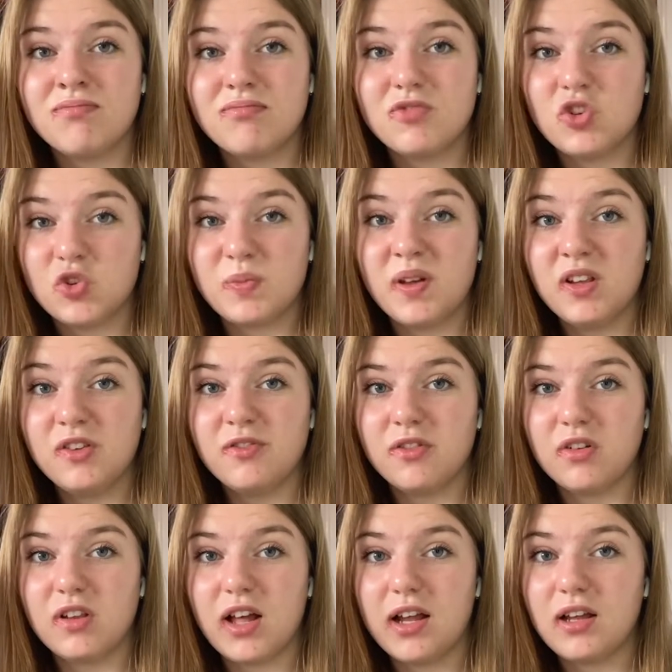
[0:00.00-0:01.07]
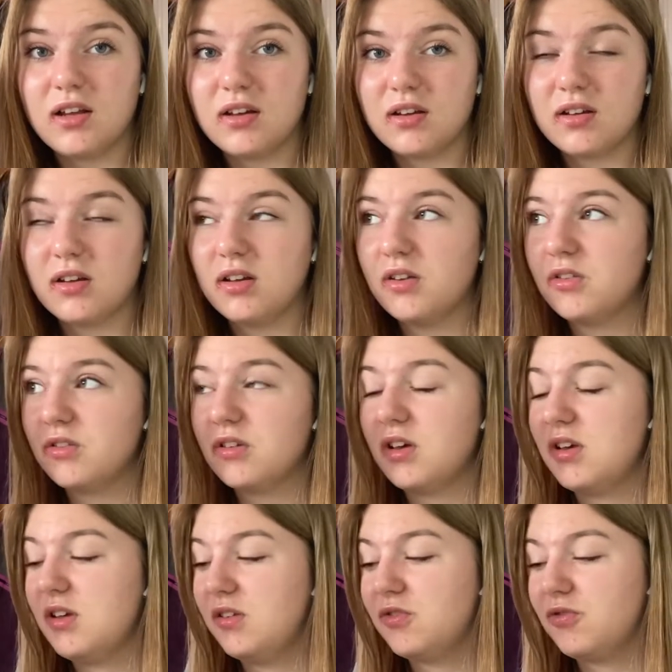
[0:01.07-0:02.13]
suspenseful, like
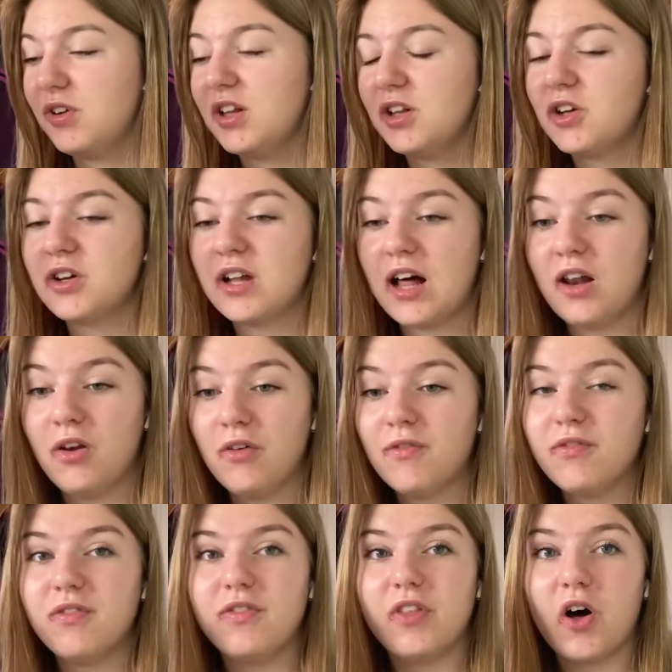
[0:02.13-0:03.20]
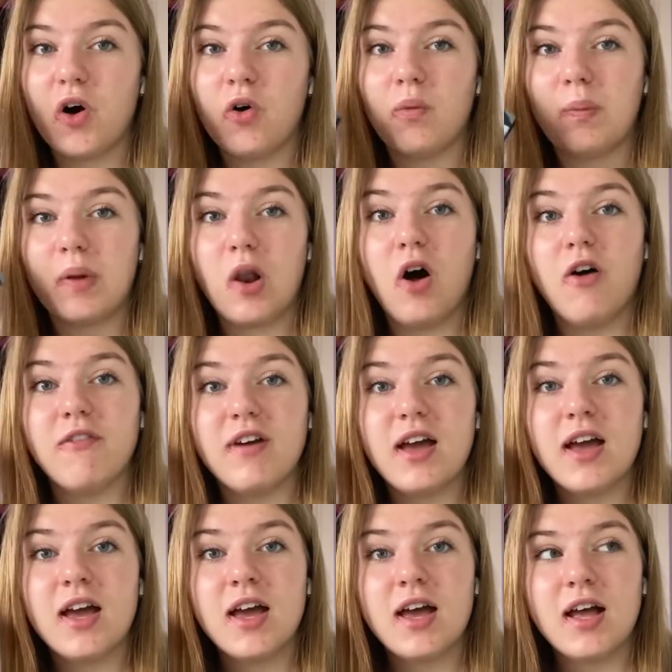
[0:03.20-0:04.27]
it's really good. I love the whole plot of
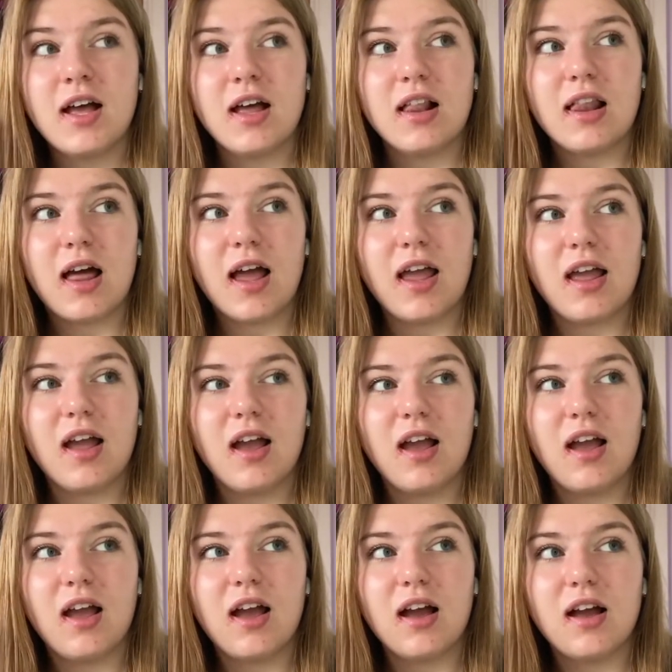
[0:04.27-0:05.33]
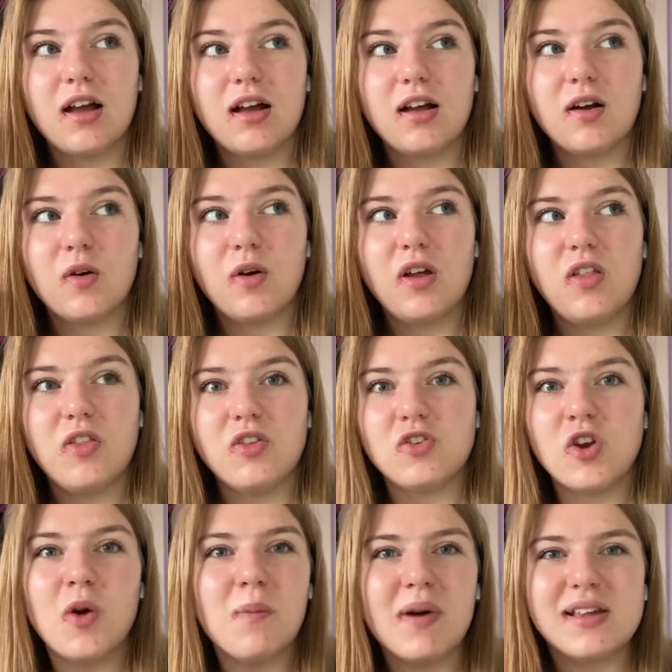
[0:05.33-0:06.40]
it. Like there's
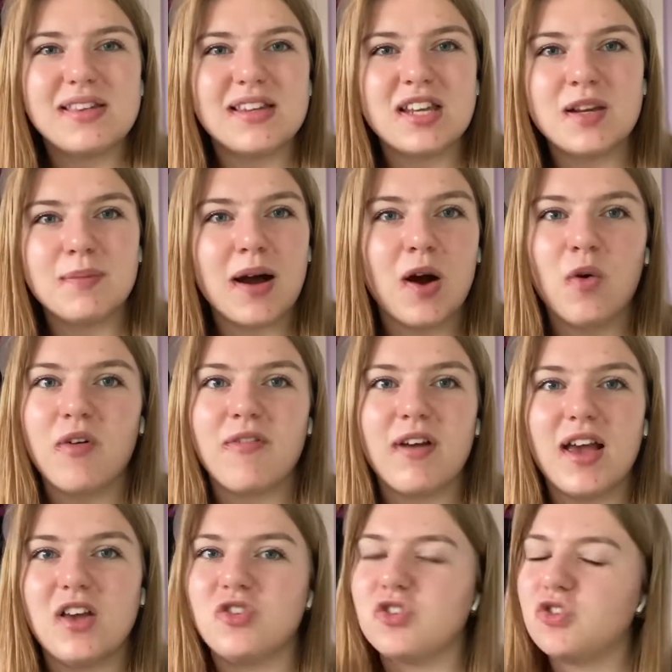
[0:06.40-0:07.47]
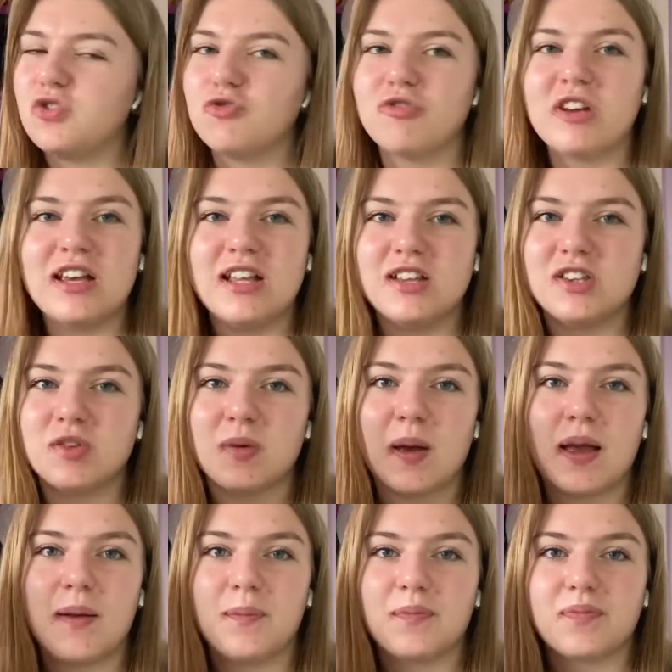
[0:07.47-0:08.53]
no messing about with it, it's just straight into
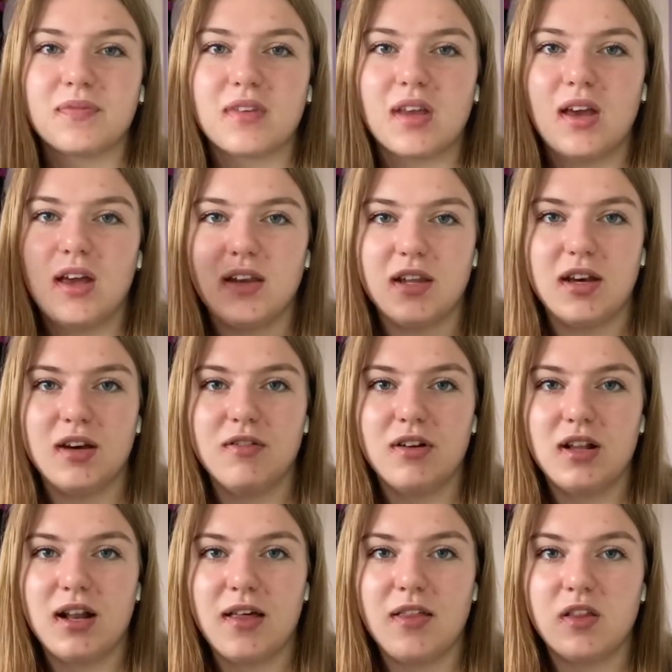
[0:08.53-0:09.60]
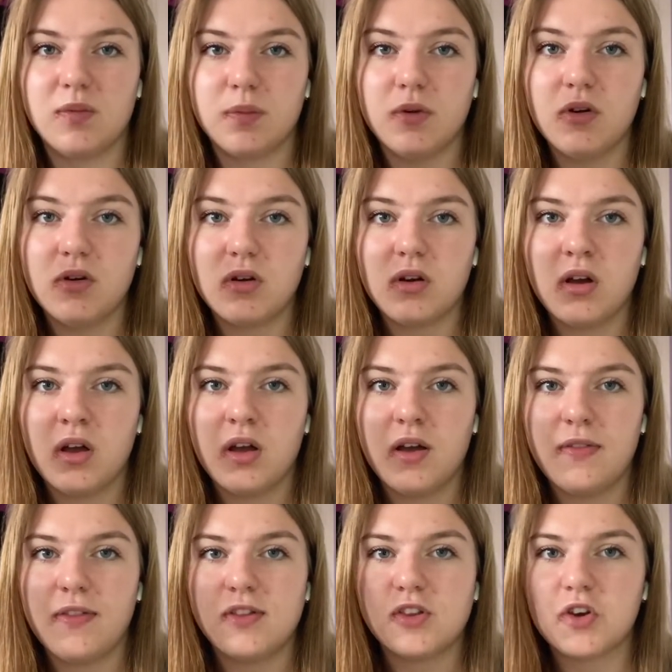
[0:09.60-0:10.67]
it. And yeah, I really like this book.
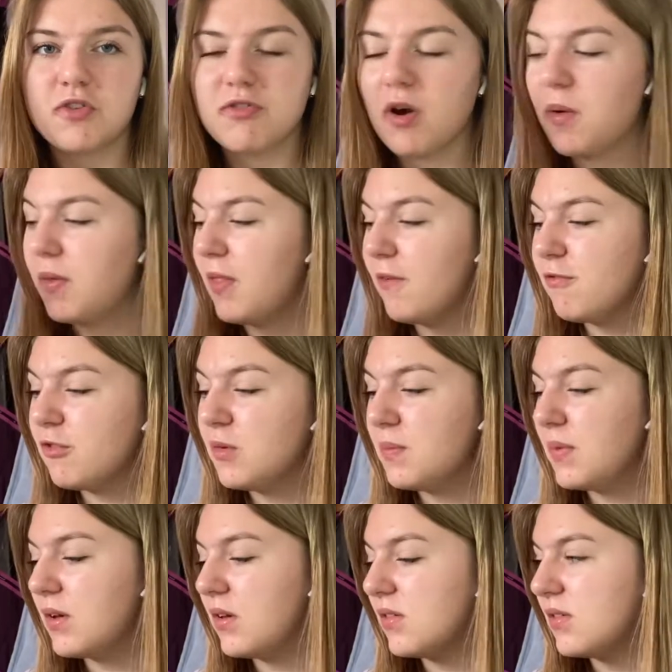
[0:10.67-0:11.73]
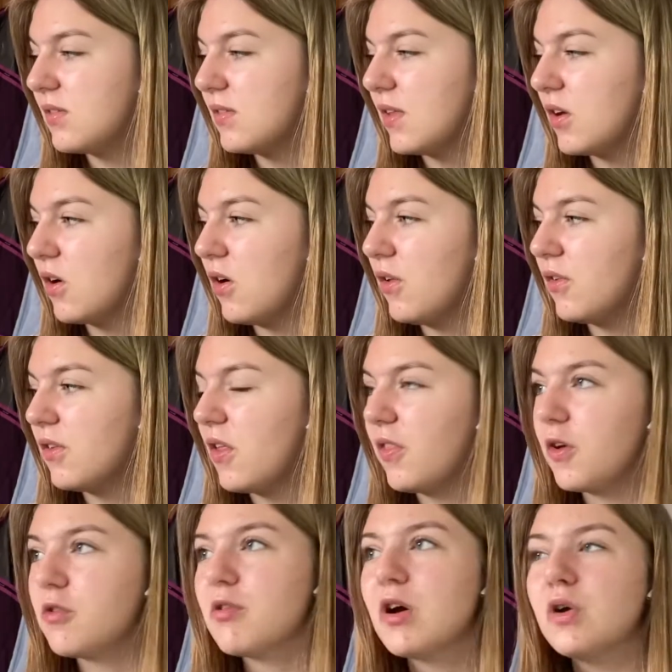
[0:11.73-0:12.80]
There's a crow on the front because they're called the
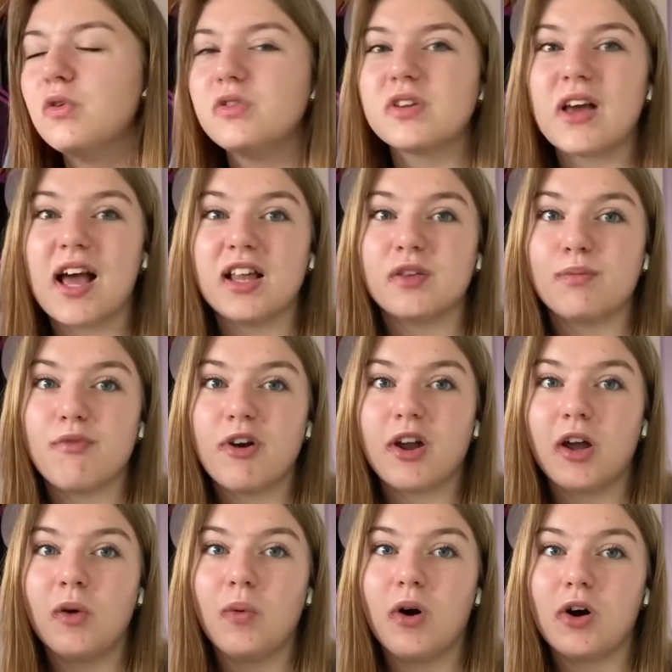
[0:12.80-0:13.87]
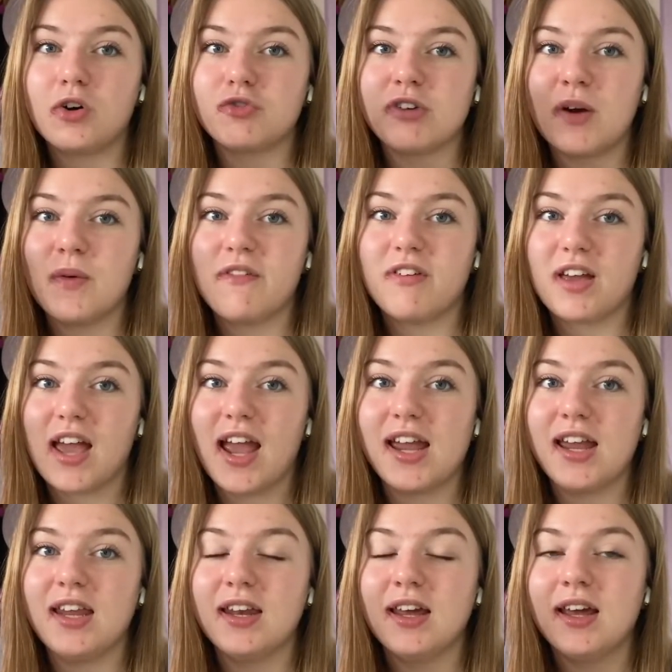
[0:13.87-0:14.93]
crows. Kaz Brekker walks around with a
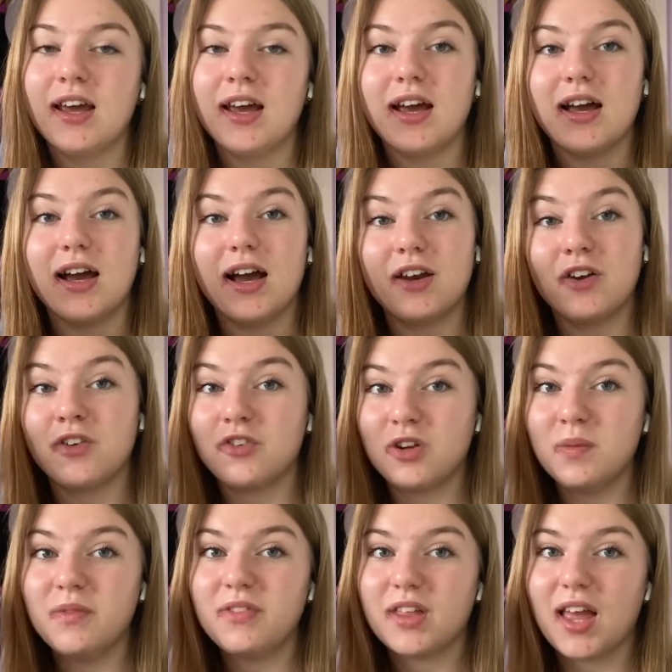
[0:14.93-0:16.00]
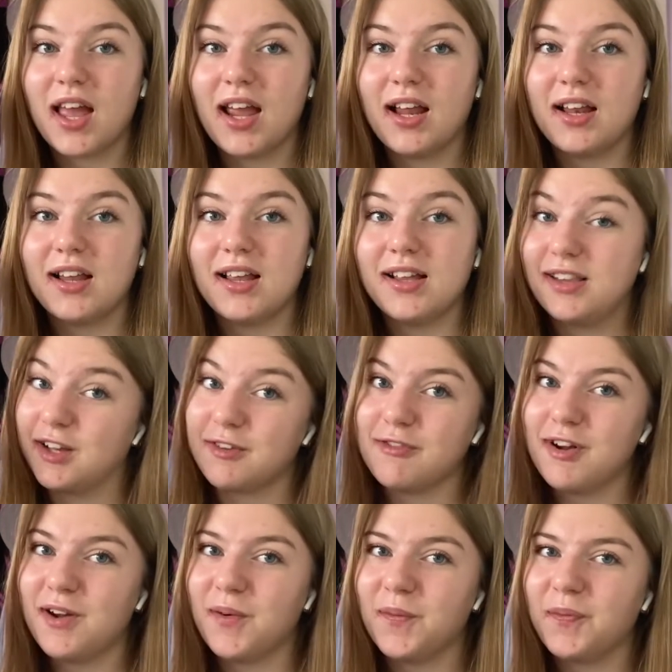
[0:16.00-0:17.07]
cane, and on top of the cane is a
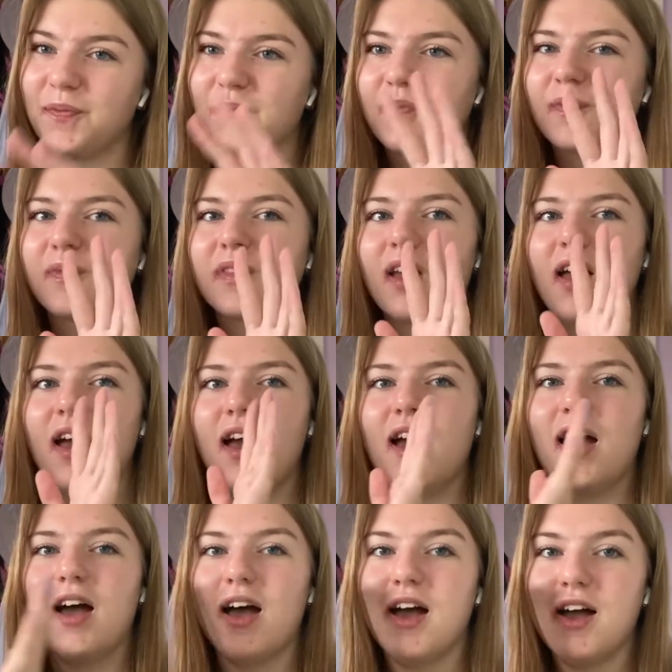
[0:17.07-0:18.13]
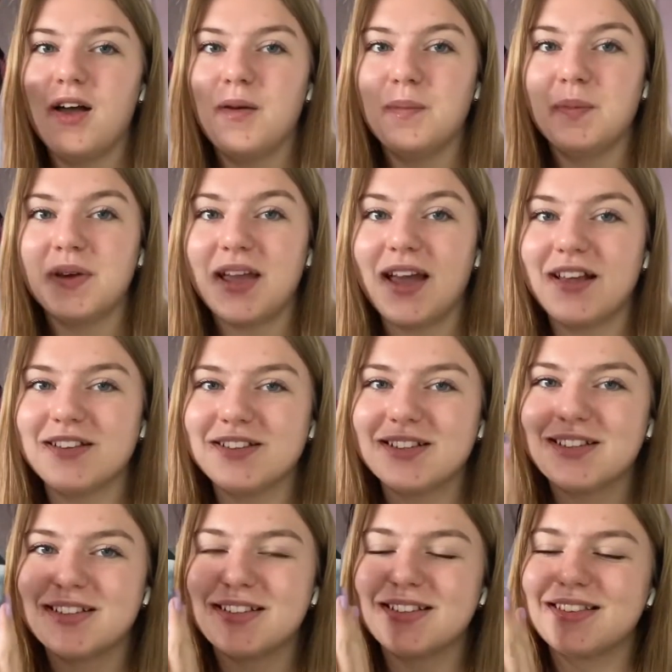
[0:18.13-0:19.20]
crow. Um, but yeah,
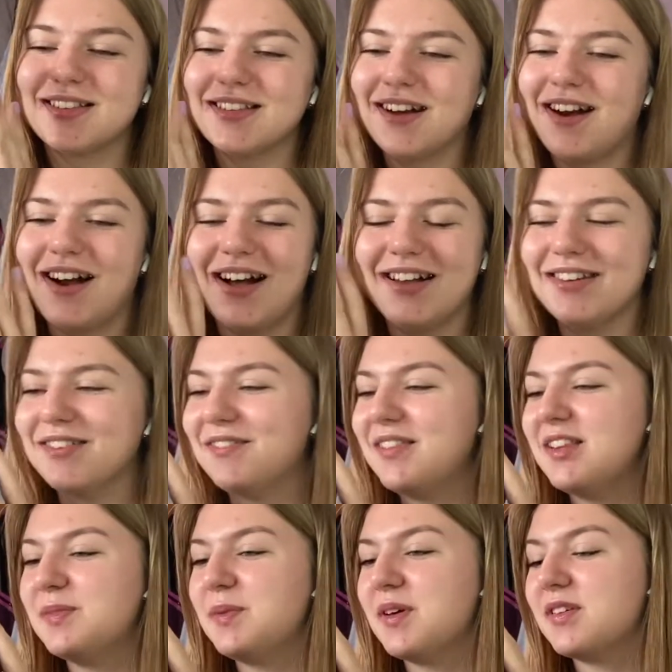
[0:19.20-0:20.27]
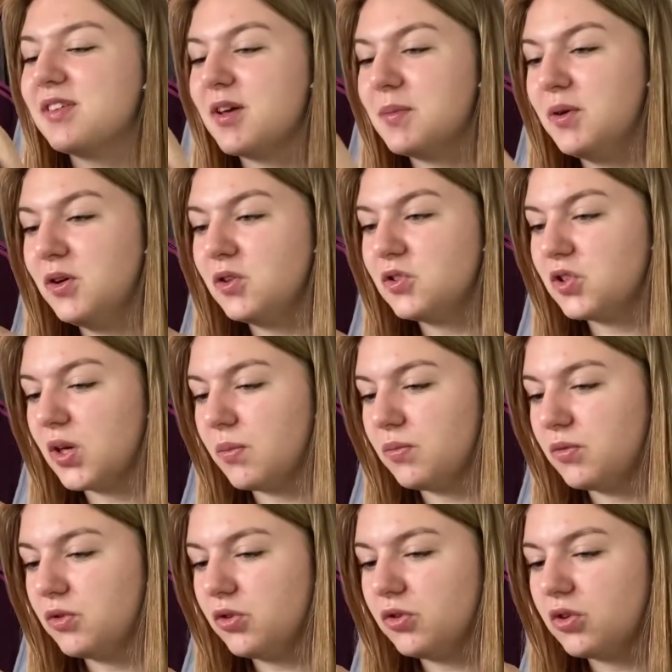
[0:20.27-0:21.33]
just ah, I love this book so much.
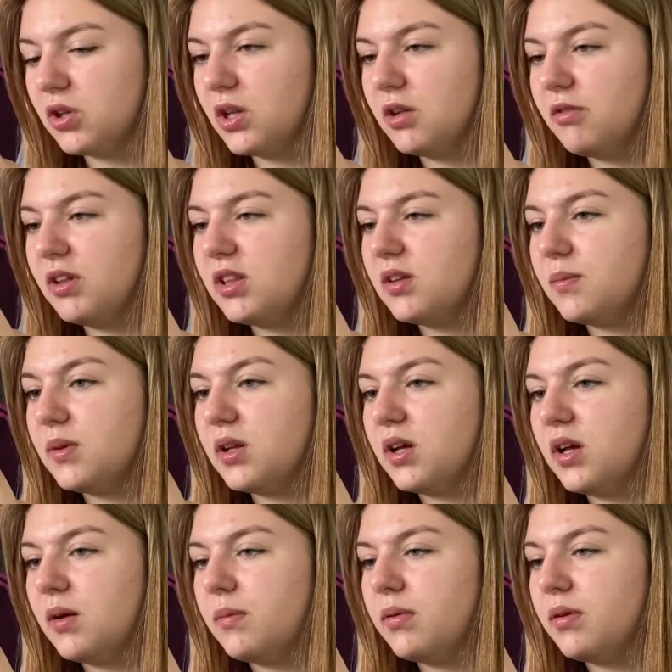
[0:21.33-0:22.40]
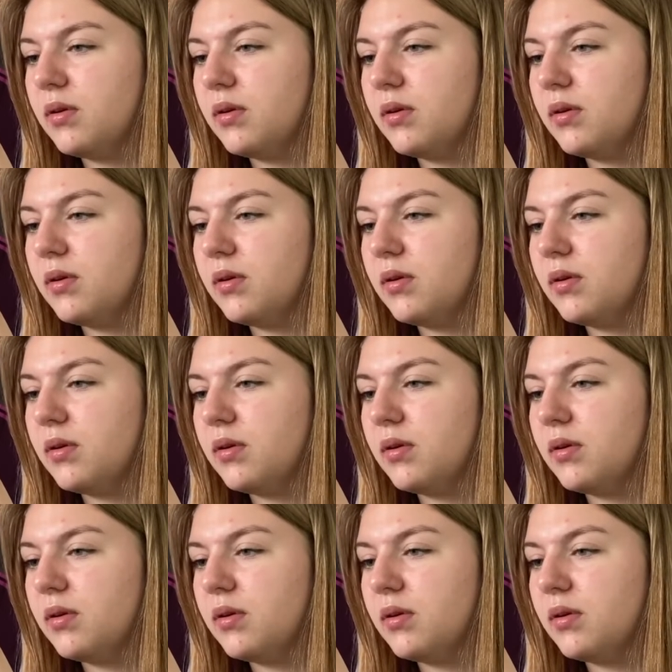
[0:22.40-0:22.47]
I'm just gonna read the blurb.